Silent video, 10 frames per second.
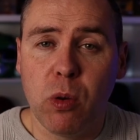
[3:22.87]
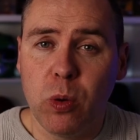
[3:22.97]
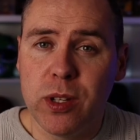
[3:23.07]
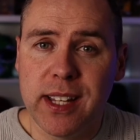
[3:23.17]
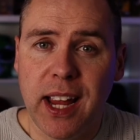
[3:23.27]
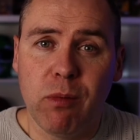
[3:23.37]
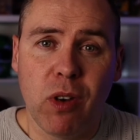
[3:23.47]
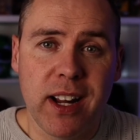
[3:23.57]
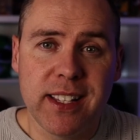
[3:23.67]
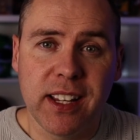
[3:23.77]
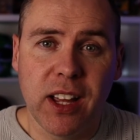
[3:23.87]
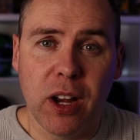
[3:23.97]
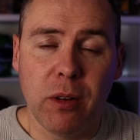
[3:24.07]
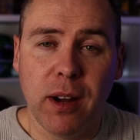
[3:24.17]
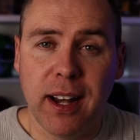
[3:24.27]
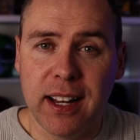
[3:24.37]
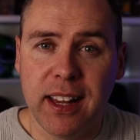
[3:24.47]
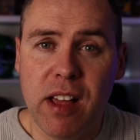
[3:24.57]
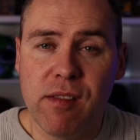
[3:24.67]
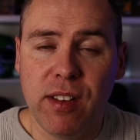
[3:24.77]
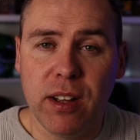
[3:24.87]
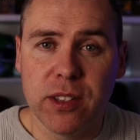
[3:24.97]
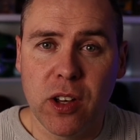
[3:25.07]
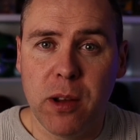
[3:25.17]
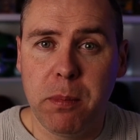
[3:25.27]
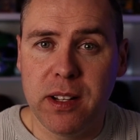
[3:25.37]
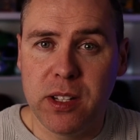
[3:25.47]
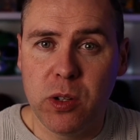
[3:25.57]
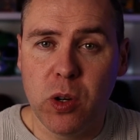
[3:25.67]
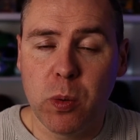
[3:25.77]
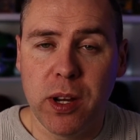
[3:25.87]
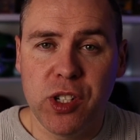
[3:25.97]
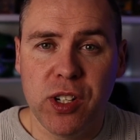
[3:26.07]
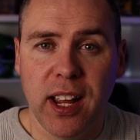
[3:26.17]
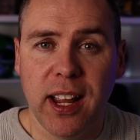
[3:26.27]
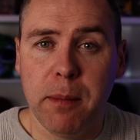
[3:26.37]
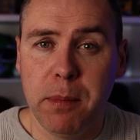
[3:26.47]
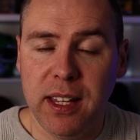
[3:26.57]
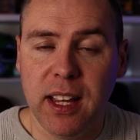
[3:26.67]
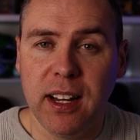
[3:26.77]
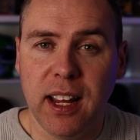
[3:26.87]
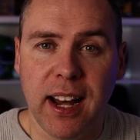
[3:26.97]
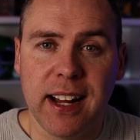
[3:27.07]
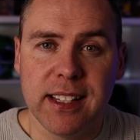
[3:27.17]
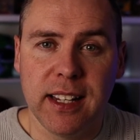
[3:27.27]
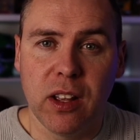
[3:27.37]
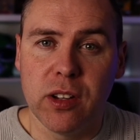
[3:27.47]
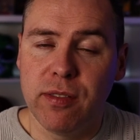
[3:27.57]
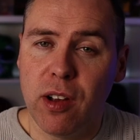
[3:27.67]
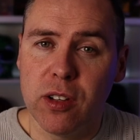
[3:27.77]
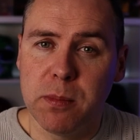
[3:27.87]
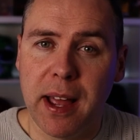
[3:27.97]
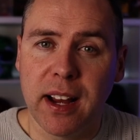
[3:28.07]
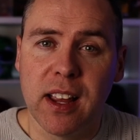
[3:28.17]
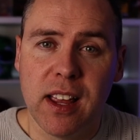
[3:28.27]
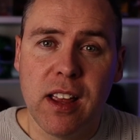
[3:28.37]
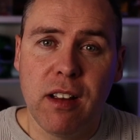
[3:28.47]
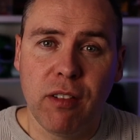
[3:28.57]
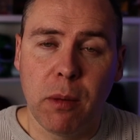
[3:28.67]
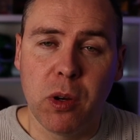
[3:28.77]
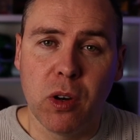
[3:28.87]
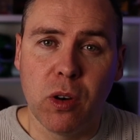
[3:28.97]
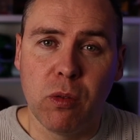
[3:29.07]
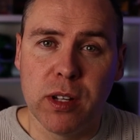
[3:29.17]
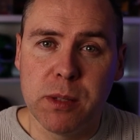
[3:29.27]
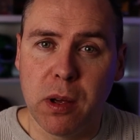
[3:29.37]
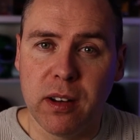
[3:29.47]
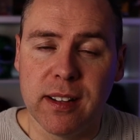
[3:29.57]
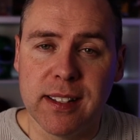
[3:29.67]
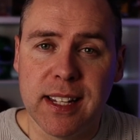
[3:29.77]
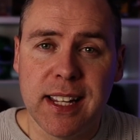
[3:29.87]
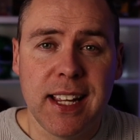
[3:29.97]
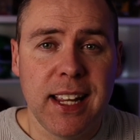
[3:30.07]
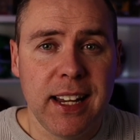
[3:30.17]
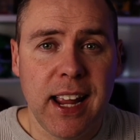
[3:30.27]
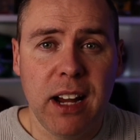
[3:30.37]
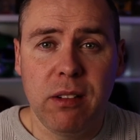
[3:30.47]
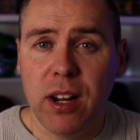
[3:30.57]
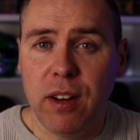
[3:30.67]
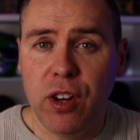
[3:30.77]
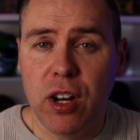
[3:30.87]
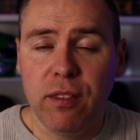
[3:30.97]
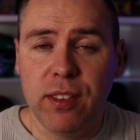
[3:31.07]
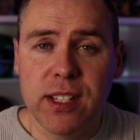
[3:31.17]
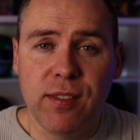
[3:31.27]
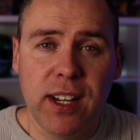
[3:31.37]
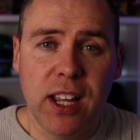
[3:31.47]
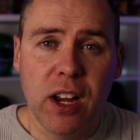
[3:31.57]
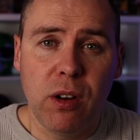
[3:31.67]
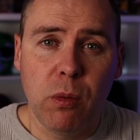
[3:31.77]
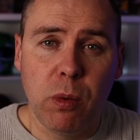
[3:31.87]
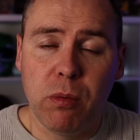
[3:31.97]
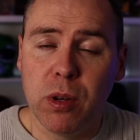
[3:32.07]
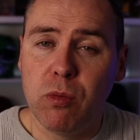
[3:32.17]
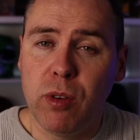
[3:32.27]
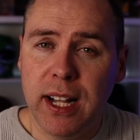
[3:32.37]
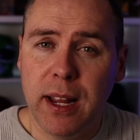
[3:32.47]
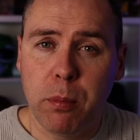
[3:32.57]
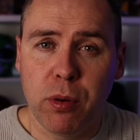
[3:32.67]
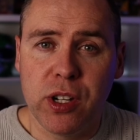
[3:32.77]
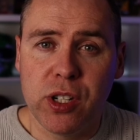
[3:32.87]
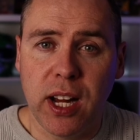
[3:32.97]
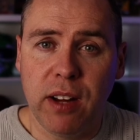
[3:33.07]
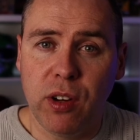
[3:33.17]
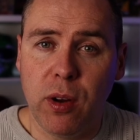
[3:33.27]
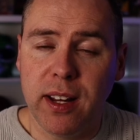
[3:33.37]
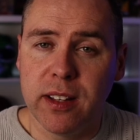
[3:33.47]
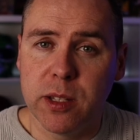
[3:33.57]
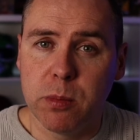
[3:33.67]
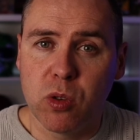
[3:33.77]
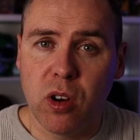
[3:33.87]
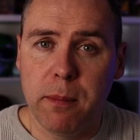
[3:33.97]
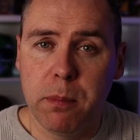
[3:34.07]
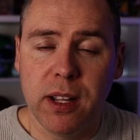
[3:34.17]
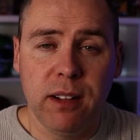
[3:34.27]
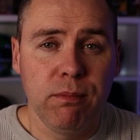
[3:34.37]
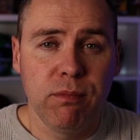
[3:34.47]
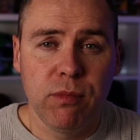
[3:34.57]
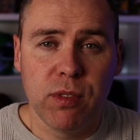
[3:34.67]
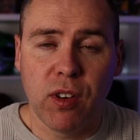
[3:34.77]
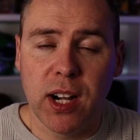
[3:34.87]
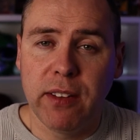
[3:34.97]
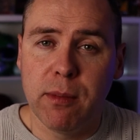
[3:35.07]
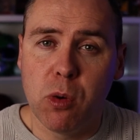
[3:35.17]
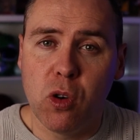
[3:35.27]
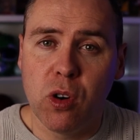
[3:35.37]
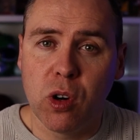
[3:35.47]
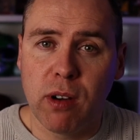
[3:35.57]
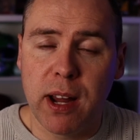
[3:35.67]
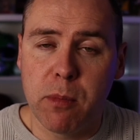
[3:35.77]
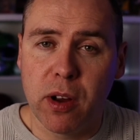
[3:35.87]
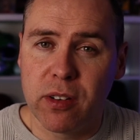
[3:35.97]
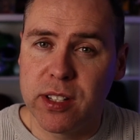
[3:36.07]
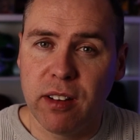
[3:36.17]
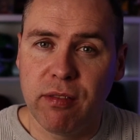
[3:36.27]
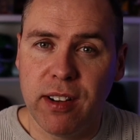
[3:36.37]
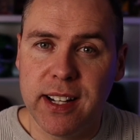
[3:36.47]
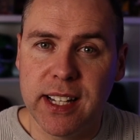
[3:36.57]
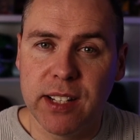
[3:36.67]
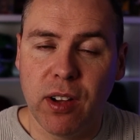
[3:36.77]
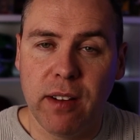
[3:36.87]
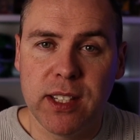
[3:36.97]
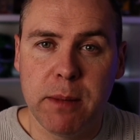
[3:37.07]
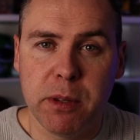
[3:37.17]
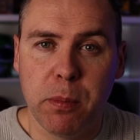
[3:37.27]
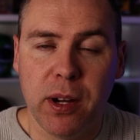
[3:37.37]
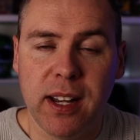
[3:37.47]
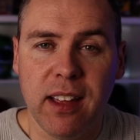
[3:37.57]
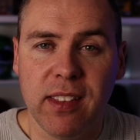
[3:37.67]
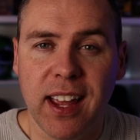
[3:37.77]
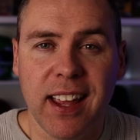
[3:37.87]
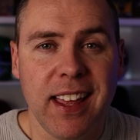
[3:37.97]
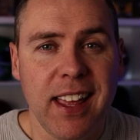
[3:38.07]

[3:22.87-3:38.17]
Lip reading: are all set and ready to go and add that field type into your questionnaire and begin collecting those files back from your responders. Now, if you love this video, we would really appreciate if you hit the subscribe button to find even more great Microsoft 365 tips we're putting out there,